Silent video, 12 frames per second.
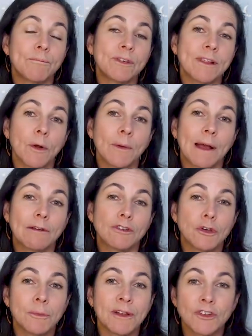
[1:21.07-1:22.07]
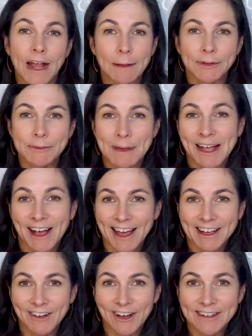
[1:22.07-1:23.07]
somewhere around 2 months, you're able to make
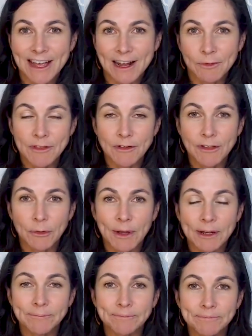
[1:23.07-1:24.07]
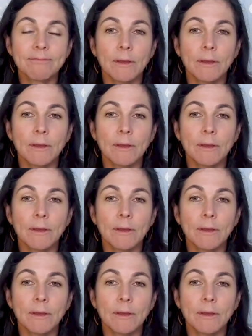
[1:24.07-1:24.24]
eye contact with your little one.